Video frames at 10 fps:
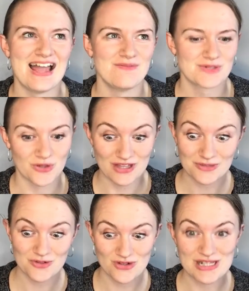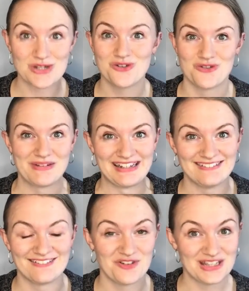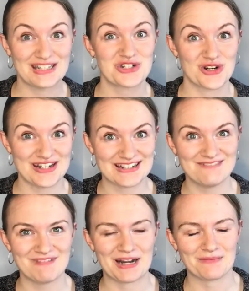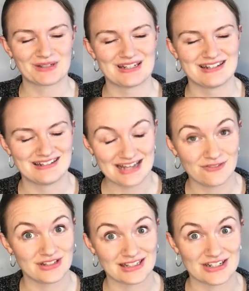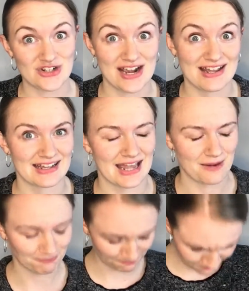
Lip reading: So this was really good for me. I really enjoyed it, and I'm definitely gonna try it again.